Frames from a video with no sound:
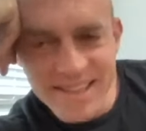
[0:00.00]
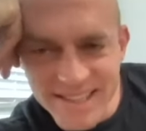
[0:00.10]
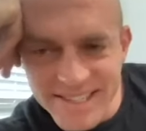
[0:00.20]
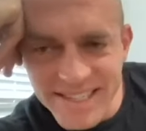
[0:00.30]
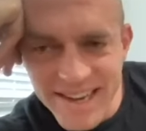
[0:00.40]

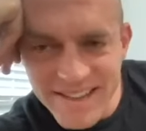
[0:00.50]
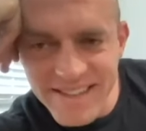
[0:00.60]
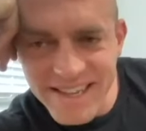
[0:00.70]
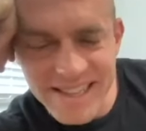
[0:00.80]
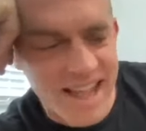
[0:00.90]
this is another
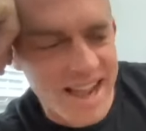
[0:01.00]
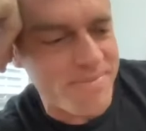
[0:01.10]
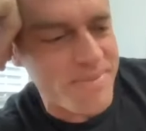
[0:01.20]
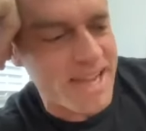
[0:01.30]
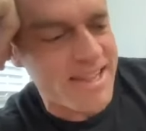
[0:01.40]
thing in
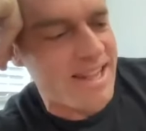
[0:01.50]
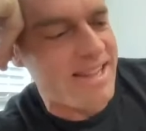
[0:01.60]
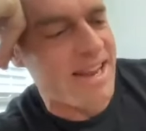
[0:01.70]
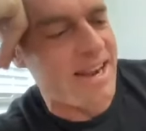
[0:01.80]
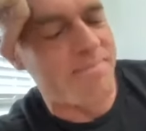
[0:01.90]
life, man,
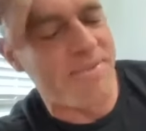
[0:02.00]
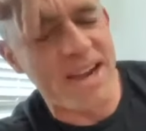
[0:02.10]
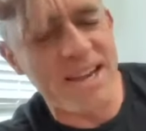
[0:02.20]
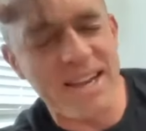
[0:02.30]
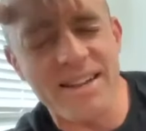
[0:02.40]
that that I'm
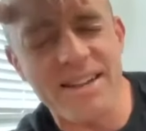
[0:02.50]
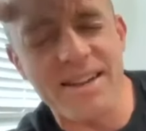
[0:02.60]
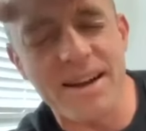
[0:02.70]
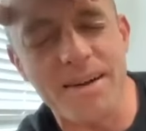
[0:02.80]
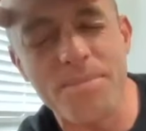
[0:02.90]
finding.
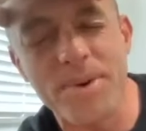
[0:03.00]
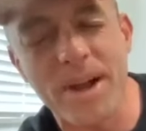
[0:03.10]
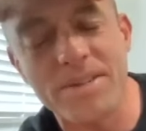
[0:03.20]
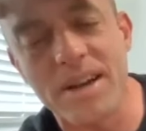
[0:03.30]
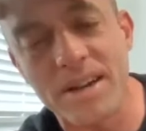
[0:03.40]
Um, we,
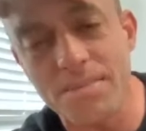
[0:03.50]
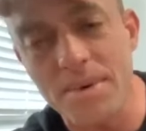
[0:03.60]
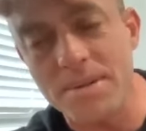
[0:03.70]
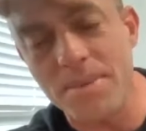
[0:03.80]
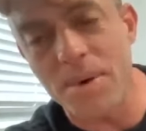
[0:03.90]
I was talking
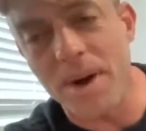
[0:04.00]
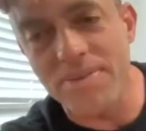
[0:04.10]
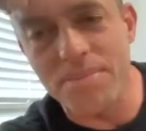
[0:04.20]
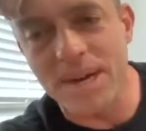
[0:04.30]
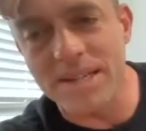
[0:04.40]
about to my
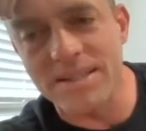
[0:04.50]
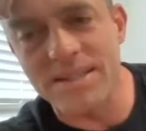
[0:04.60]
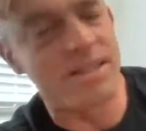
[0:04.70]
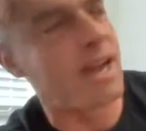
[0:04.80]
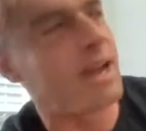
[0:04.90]
wife about
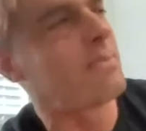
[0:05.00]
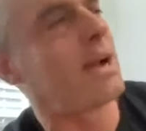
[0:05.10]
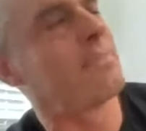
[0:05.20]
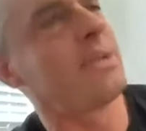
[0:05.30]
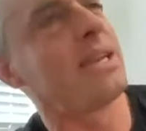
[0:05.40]
this, and I'm
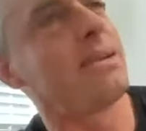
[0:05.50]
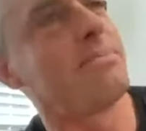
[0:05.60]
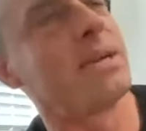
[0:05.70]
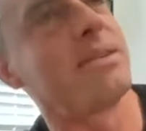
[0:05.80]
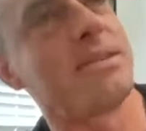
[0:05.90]
I'm
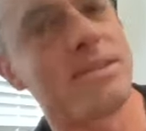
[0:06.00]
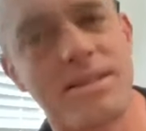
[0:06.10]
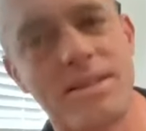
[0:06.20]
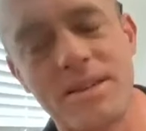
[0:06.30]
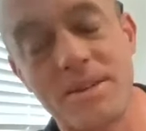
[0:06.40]
getting better at
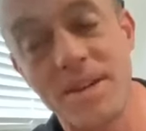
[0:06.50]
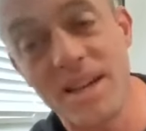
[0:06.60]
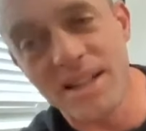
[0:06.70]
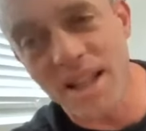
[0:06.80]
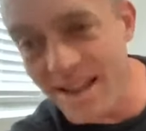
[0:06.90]
this too.
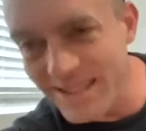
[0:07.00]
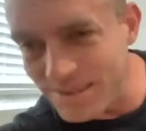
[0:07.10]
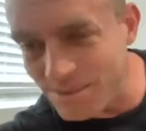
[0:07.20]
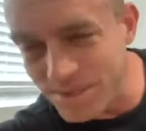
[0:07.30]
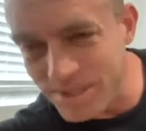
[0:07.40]
A lot of
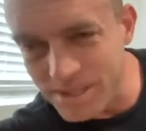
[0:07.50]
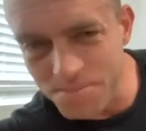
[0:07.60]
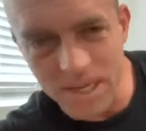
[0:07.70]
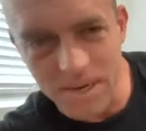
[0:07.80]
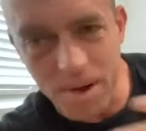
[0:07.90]
this was
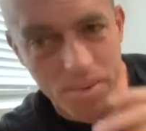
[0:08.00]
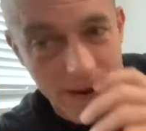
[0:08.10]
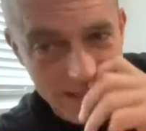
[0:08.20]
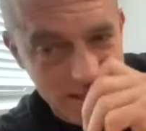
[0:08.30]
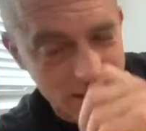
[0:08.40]
just being around
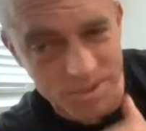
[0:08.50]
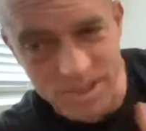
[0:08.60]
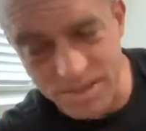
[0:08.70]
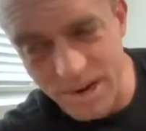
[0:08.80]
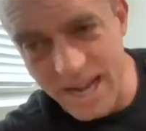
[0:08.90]
Wes too,
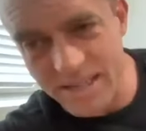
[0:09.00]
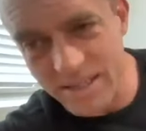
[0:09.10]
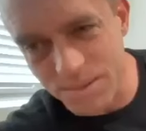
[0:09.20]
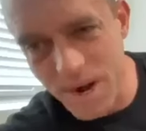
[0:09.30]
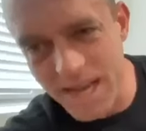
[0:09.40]
which is rad
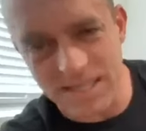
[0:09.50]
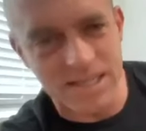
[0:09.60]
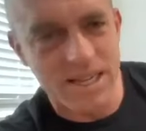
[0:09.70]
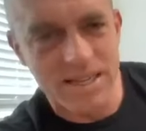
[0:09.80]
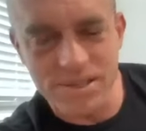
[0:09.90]
because
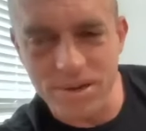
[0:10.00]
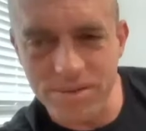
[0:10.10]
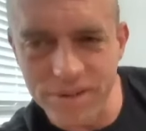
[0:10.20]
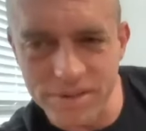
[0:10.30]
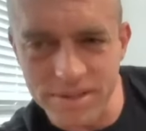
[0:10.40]
Wes, there's no
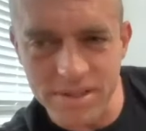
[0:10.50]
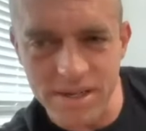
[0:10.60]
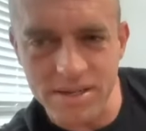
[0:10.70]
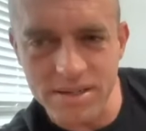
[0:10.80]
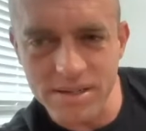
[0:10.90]
filter
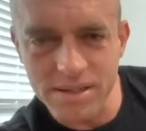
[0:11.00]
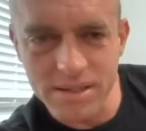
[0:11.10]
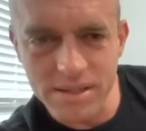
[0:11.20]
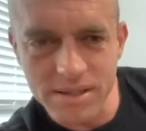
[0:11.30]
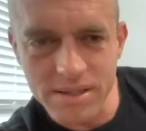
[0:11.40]
there,
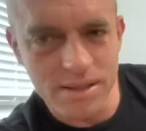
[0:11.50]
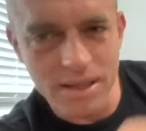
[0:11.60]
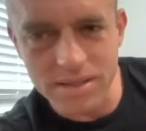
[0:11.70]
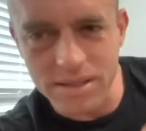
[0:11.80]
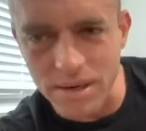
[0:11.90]

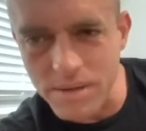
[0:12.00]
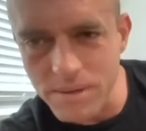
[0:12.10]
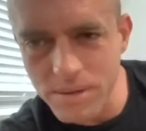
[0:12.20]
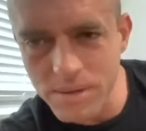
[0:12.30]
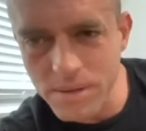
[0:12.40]
not zero,